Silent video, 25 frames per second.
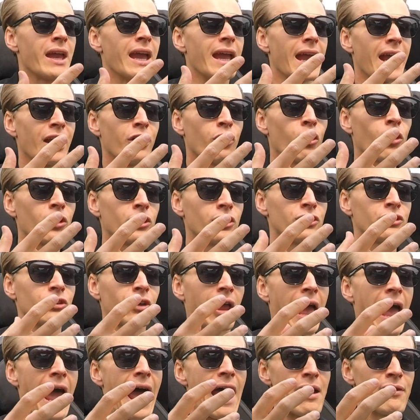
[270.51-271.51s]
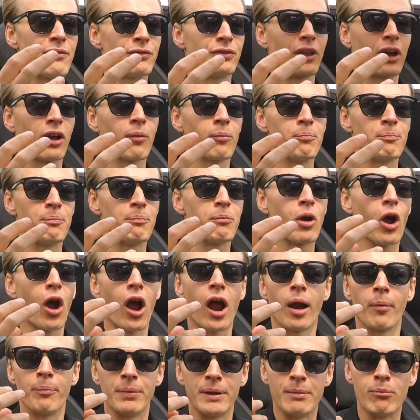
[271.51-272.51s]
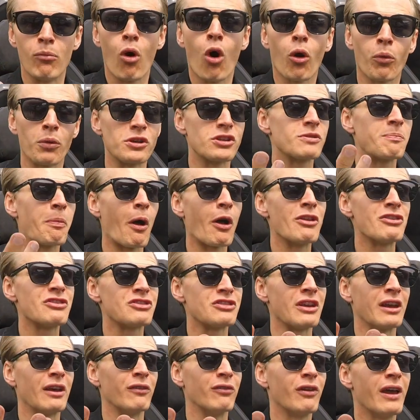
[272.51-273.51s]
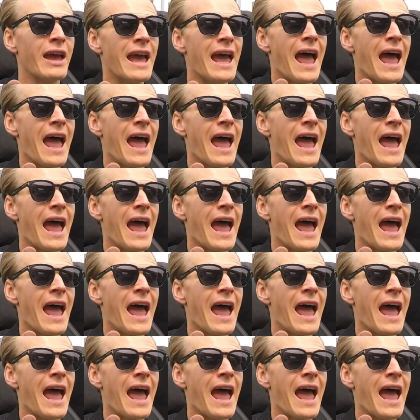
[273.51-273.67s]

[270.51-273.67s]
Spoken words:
in order to have the car be more responsive,